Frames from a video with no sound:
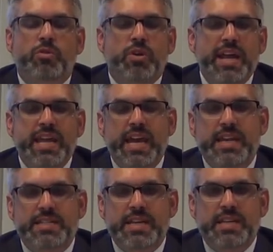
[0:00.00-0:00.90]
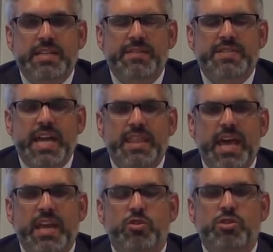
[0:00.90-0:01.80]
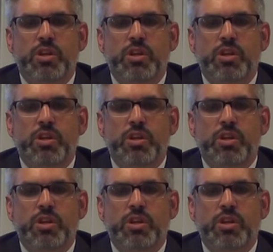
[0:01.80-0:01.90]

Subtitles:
trying to get incentives and then